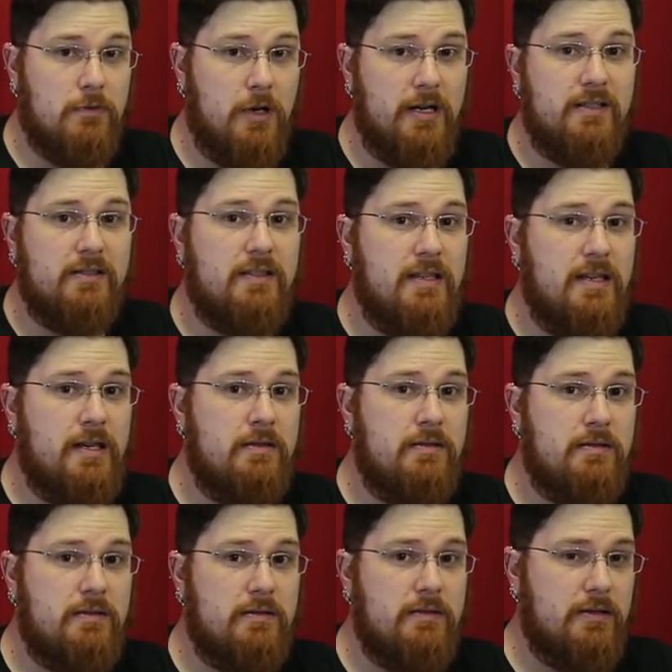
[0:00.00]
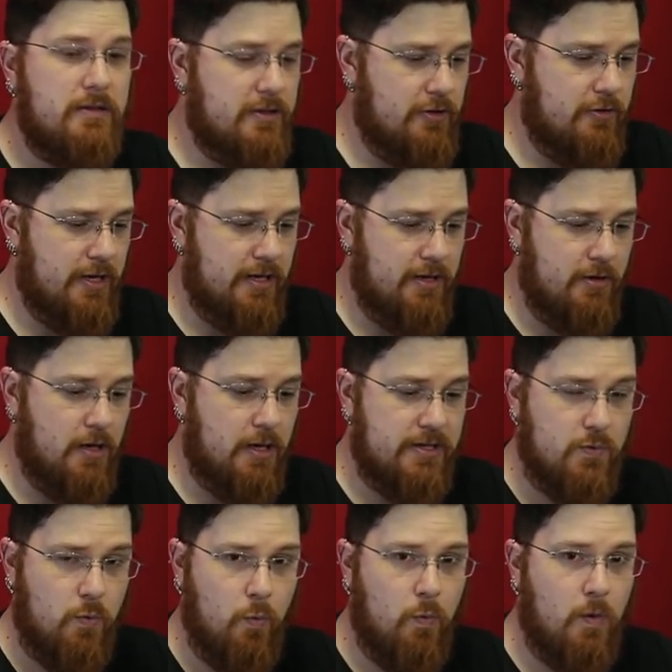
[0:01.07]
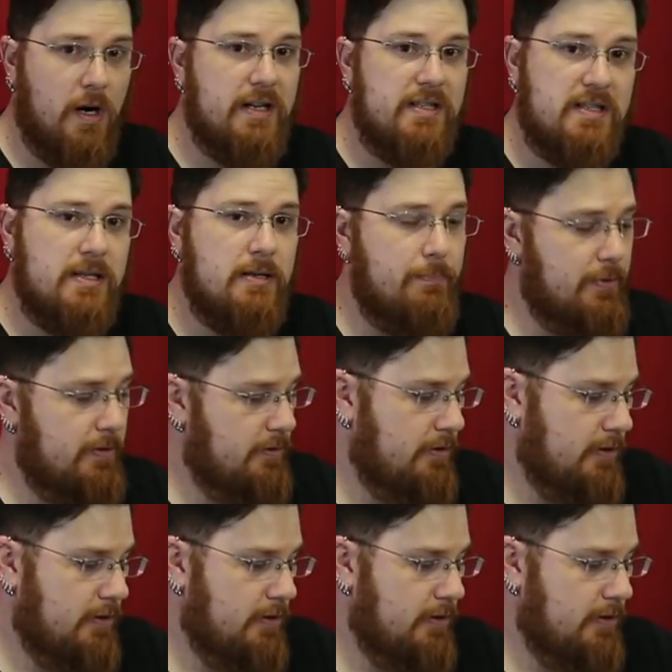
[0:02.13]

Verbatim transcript: right at the end to create a nice white tip.